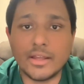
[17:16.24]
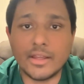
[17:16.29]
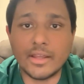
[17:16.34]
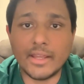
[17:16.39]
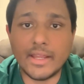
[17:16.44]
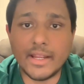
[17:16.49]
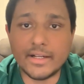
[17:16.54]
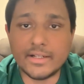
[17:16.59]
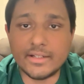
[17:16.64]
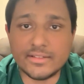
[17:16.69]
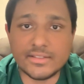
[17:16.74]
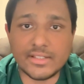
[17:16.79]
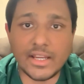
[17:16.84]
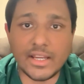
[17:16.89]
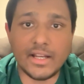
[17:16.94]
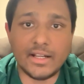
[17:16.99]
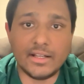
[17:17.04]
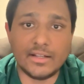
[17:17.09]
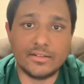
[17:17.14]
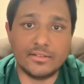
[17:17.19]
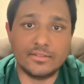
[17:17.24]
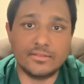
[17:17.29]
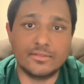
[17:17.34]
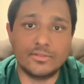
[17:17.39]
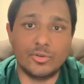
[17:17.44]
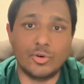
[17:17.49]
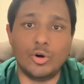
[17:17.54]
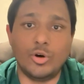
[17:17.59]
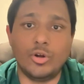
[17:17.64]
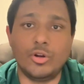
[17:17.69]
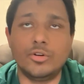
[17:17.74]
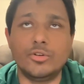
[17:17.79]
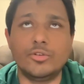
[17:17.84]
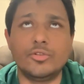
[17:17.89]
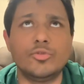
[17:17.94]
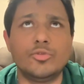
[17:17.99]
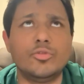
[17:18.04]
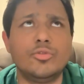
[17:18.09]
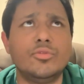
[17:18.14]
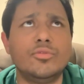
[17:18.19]
get a child, or, you
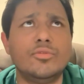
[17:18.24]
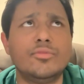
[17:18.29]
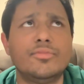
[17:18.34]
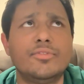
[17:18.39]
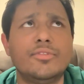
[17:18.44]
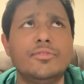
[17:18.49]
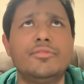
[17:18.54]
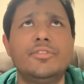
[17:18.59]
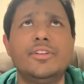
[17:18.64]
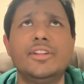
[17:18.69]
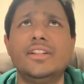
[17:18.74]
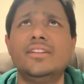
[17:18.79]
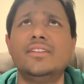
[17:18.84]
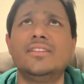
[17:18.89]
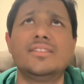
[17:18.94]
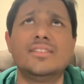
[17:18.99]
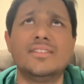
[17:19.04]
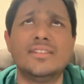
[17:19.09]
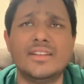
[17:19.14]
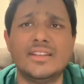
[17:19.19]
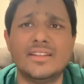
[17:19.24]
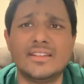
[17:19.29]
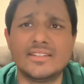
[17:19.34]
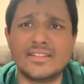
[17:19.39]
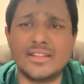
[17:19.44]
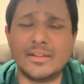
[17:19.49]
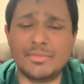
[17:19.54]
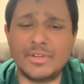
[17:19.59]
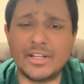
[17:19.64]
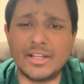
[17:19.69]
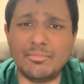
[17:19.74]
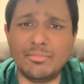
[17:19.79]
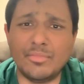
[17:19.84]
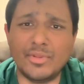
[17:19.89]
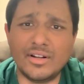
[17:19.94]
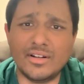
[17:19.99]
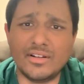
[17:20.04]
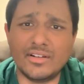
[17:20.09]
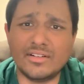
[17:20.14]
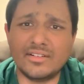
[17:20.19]
know, 15th
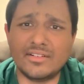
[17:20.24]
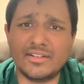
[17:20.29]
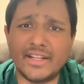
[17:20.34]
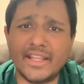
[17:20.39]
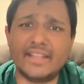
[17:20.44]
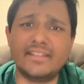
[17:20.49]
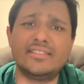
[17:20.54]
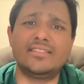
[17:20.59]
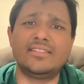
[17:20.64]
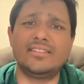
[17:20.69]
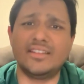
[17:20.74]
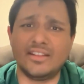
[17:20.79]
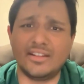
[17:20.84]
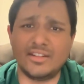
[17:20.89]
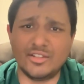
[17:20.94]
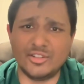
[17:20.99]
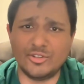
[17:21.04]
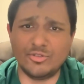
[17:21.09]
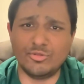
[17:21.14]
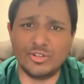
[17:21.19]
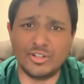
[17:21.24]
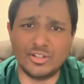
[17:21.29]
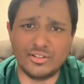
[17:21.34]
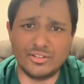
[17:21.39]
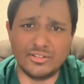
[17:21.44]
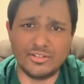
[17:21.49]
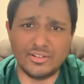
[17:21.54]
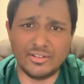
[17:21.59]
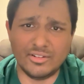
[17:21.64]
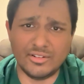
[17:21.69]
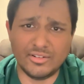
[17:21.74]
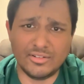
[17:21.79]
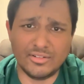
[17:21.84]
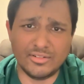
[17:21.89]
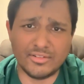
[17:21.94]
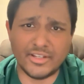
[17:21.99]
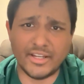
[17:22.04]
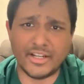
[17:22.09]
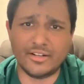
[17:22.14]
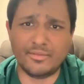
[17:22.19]
September next year, you will
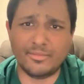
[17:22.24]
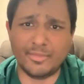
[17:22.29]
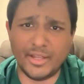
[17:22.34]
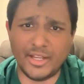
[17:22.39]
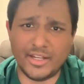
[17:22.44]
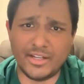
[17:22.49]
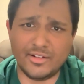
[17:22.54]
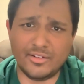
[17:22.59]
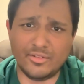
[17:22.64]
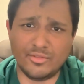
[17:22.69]
get married,